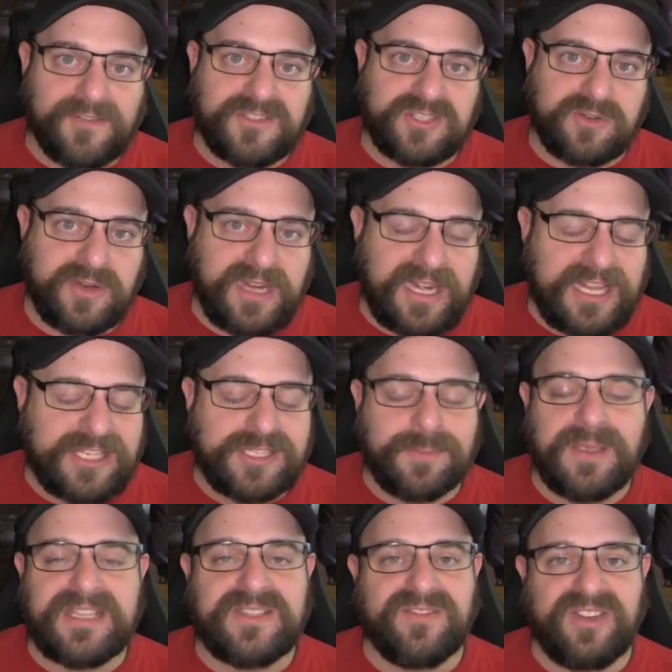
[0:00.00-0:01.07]
screen. It just
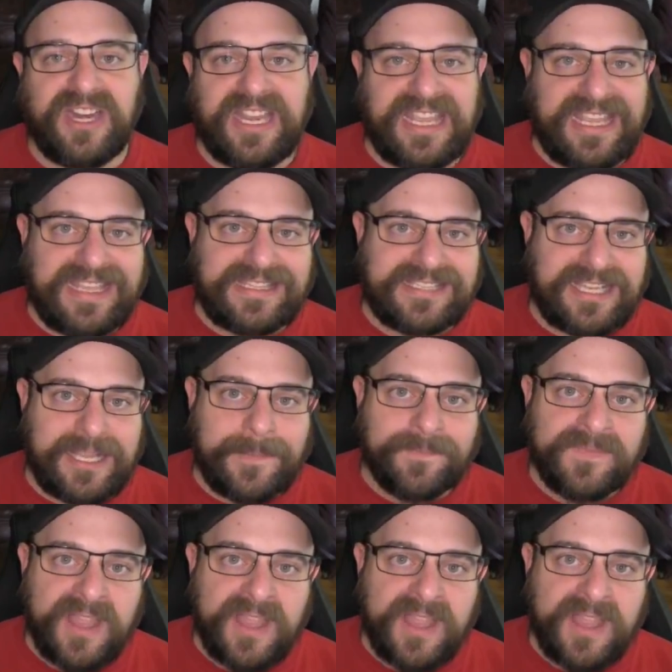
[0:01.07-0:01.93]
makes it very easy.